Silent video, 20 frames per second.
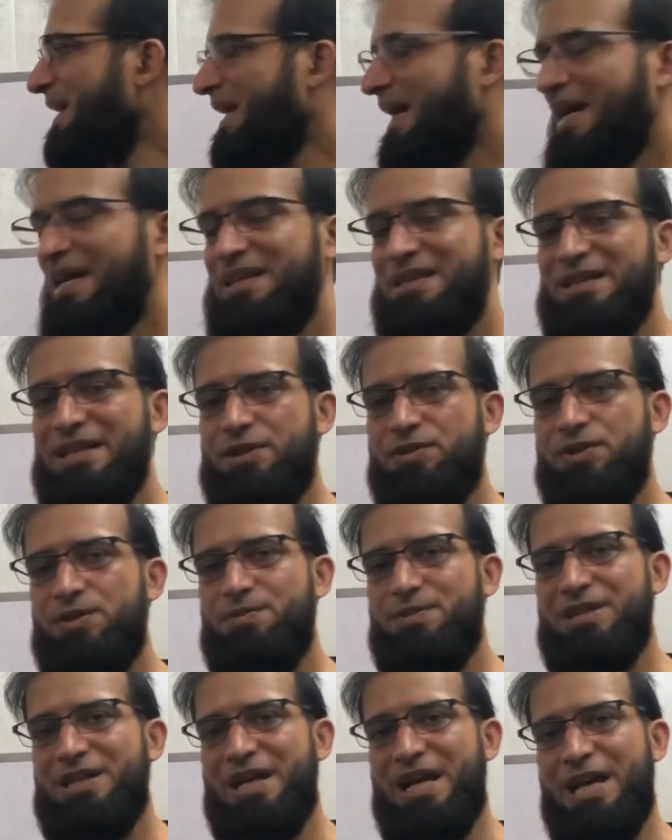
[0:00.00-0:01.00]
And there could
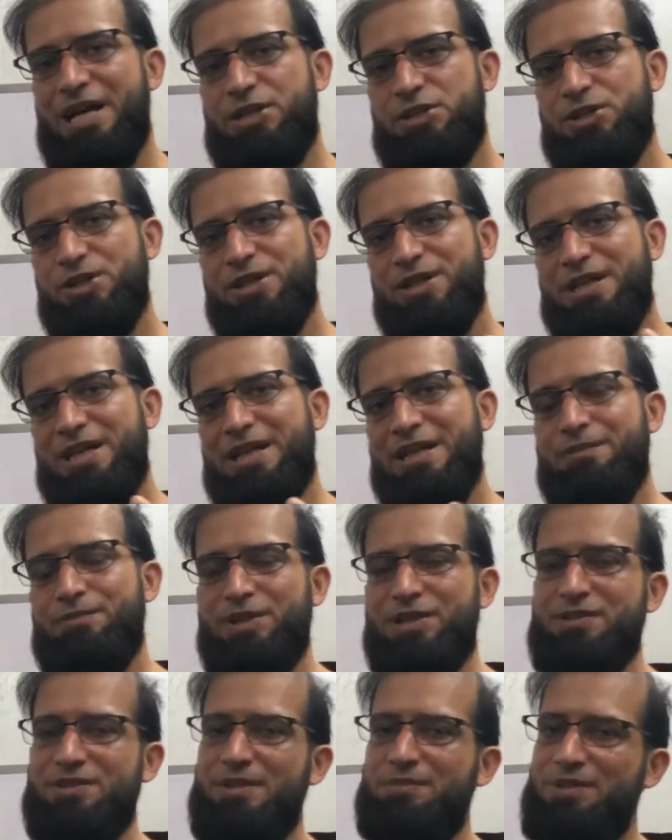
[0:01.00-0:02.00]
be head turning,
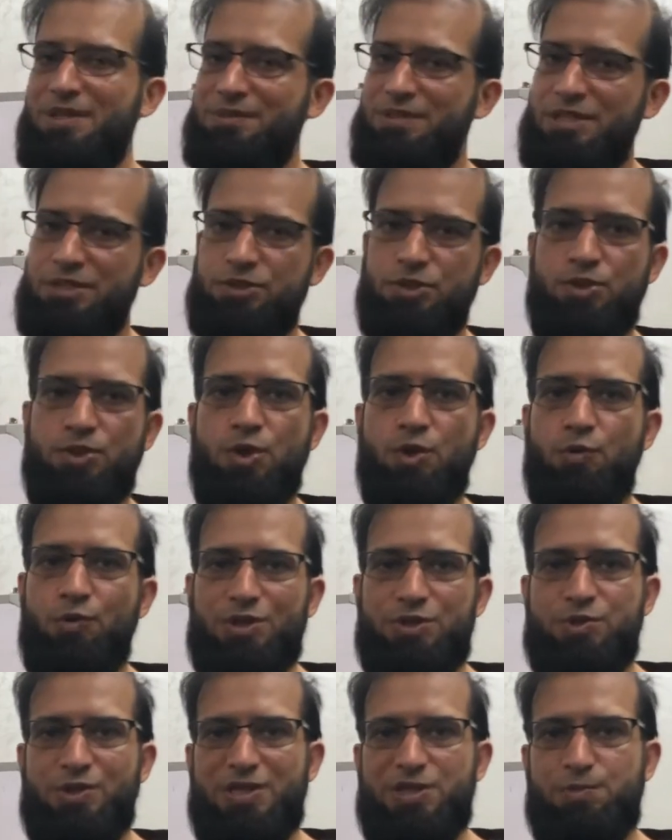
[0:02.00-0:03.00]
because sometimes they don't know
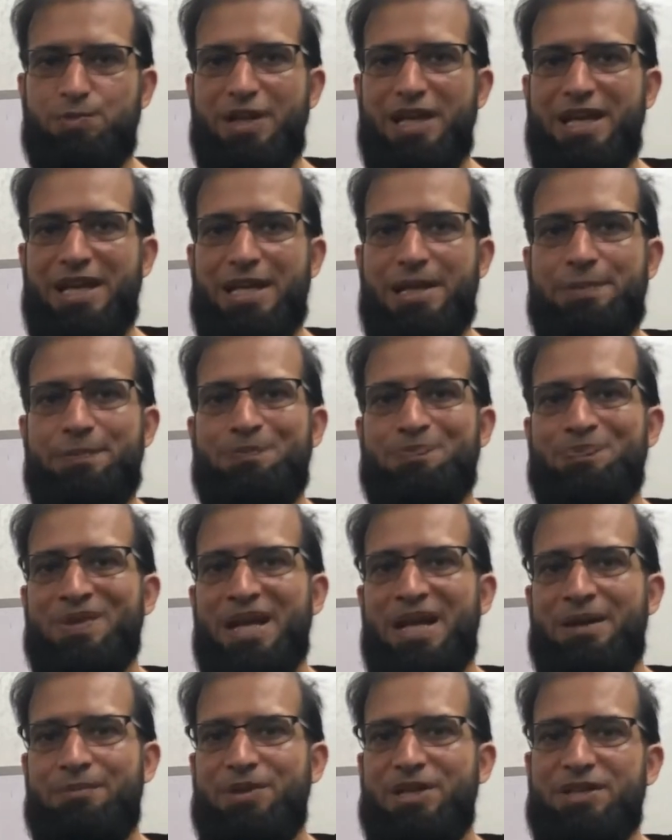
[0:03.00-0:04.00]
what to explain
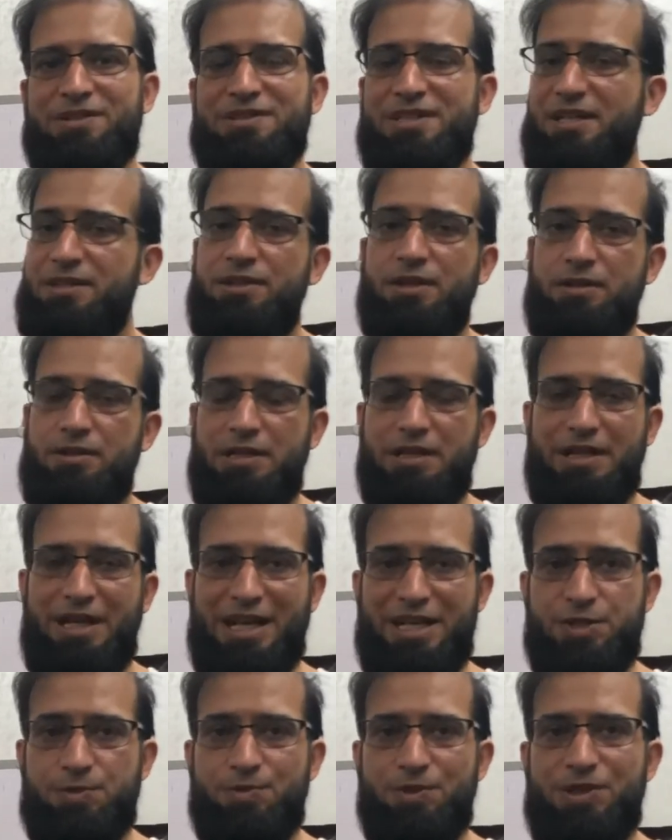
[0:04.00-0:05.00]
because they are not
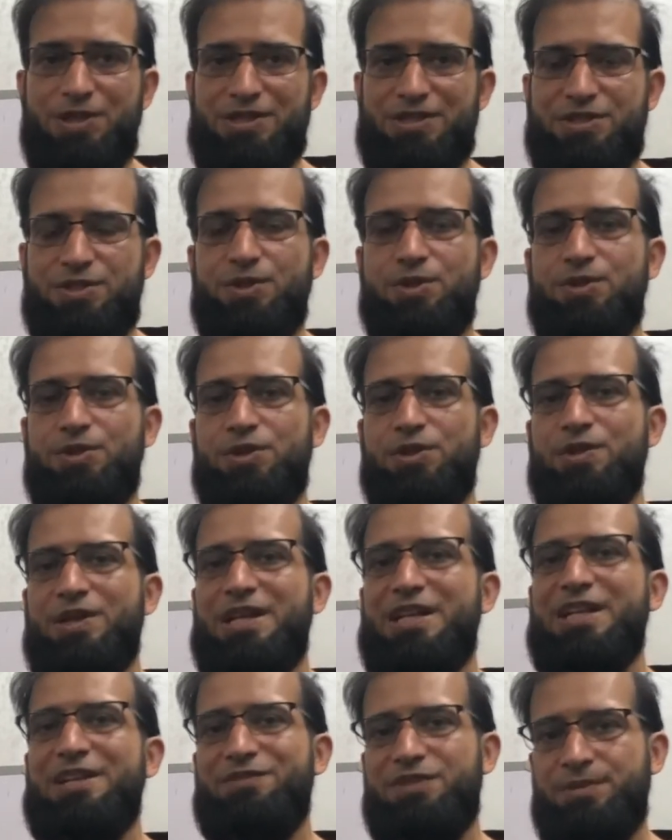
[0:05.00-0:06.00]
experts. So you
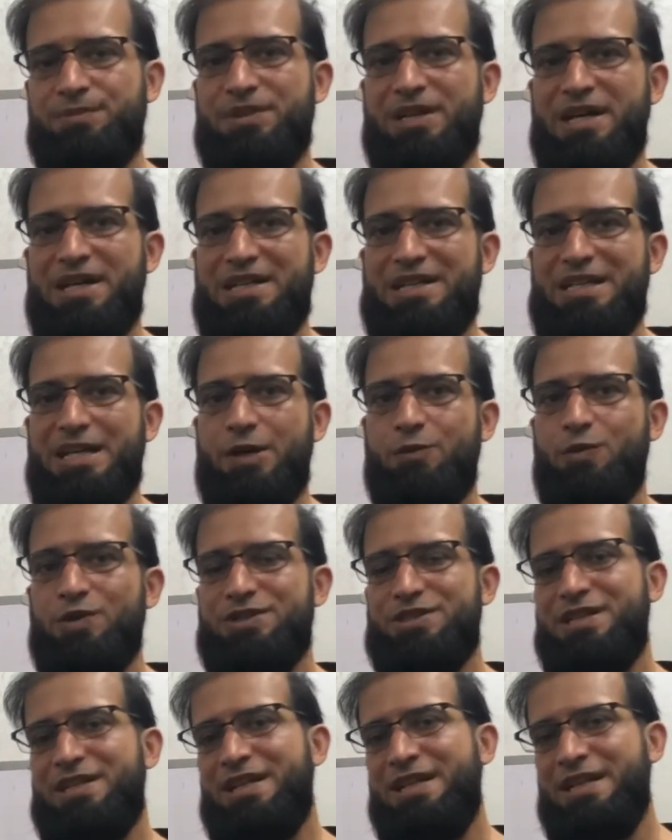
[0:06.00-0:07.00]
can give them the idea, was
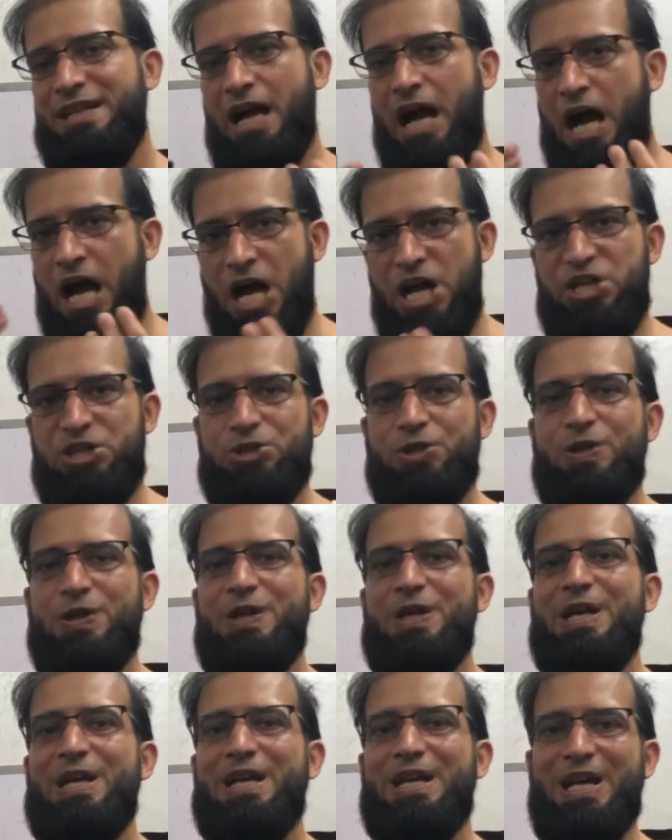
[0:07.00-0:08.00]
there any eye
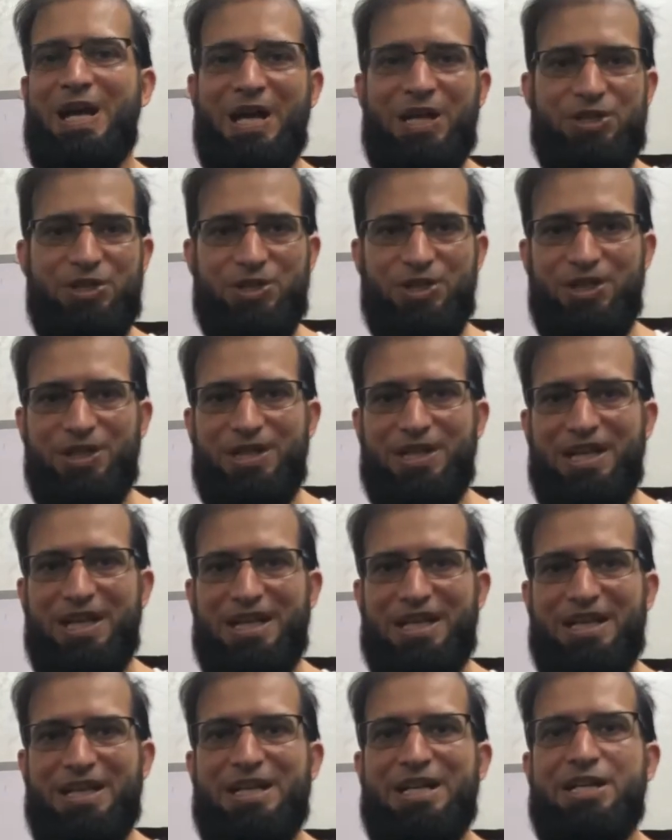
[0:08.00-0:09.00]
turning, head
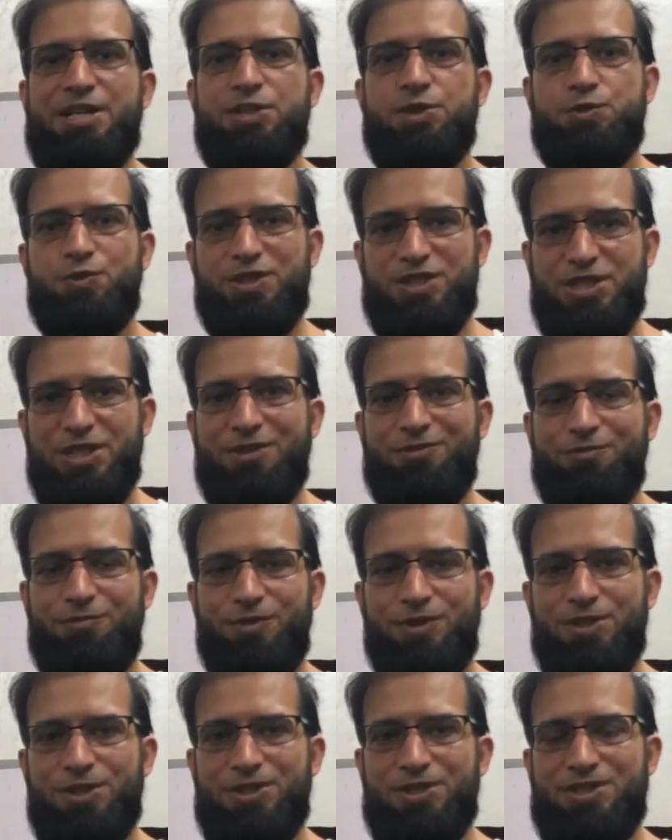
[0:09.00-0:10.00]
turning, twitching
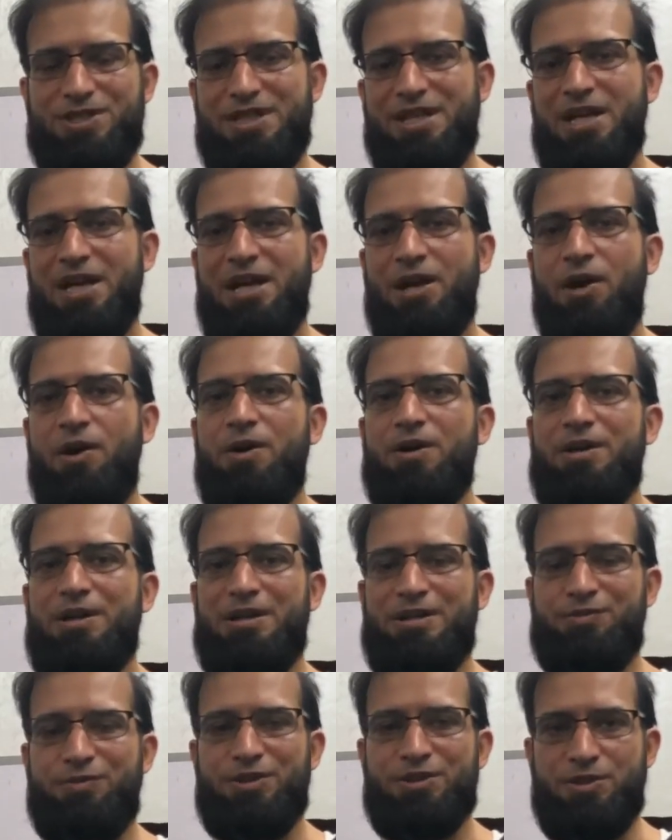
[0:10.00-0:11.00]
first, or
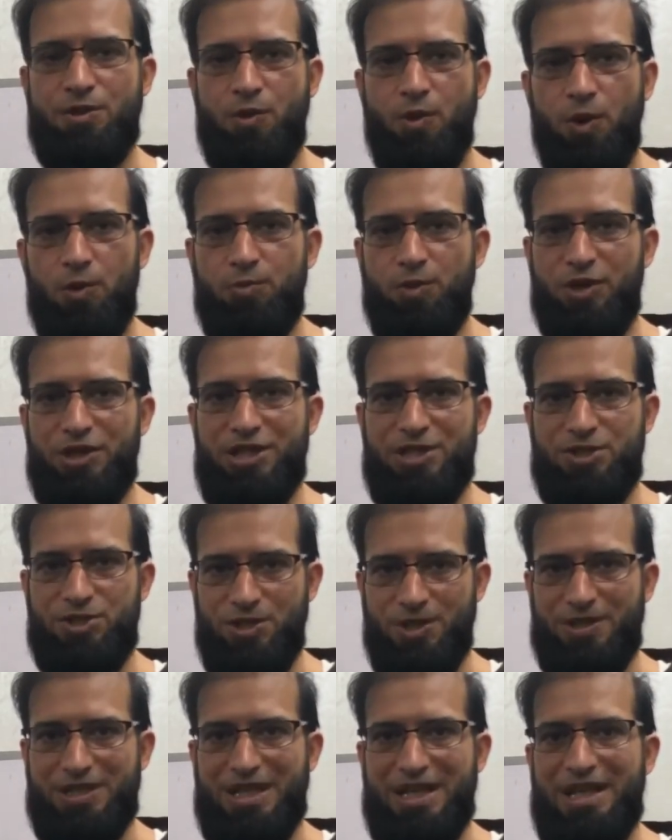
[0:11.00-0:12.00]
it was a whole body
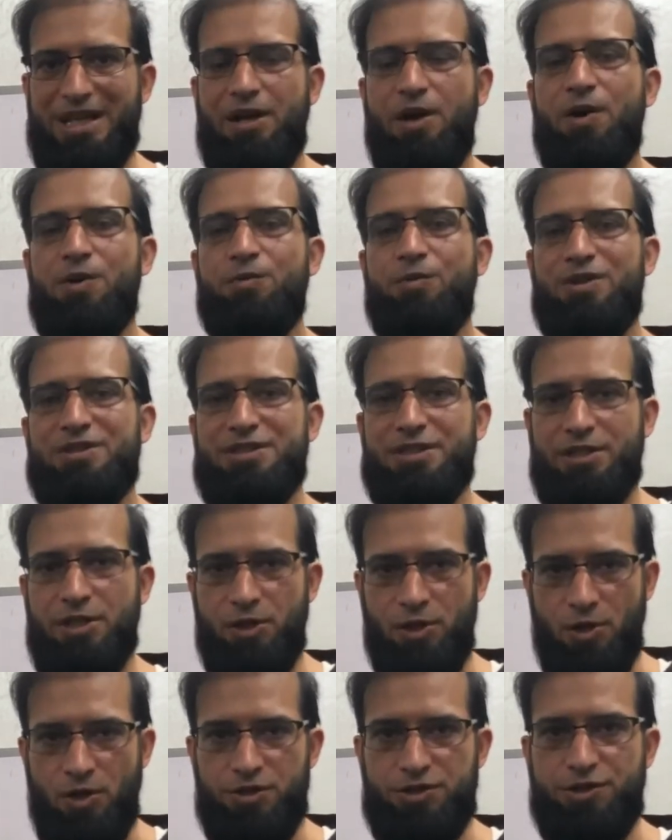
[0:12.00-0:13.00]
jerking, or was it a
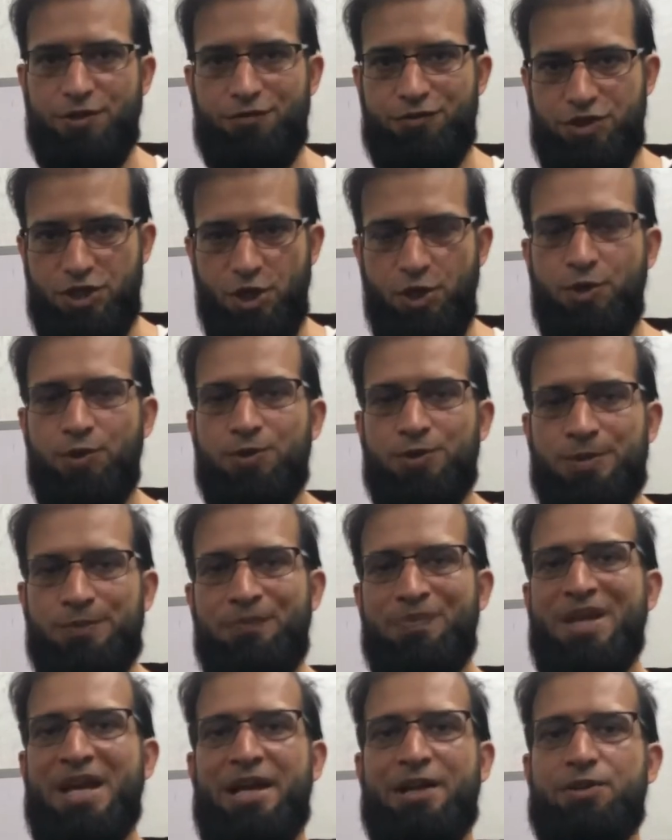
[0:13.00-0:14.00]
loss of tone?
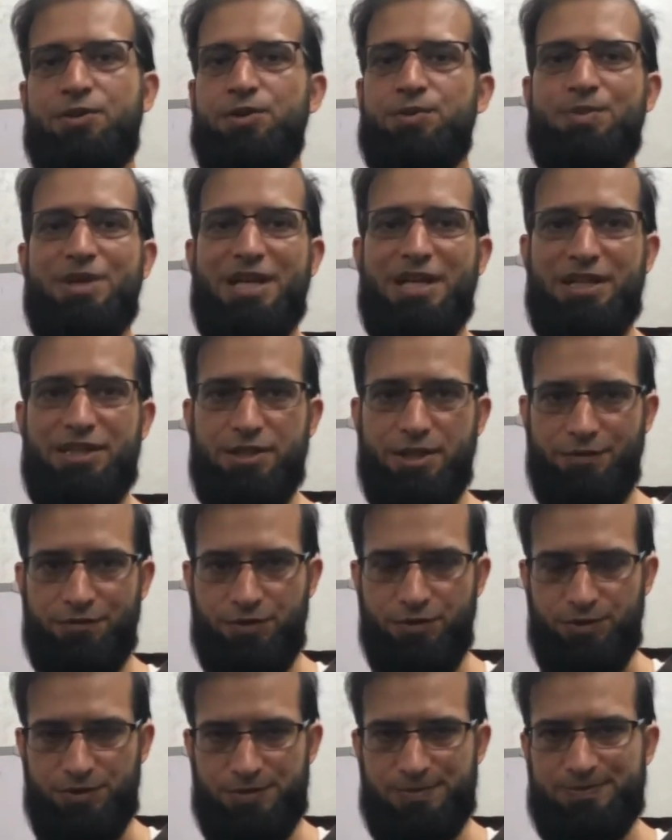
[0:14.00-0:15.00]
It could be either of
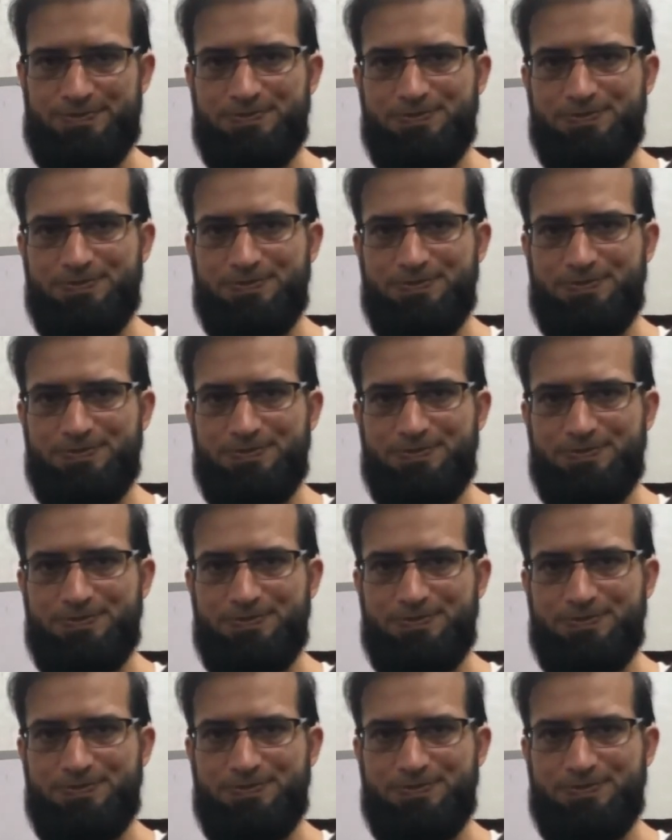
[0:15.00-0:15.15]
those.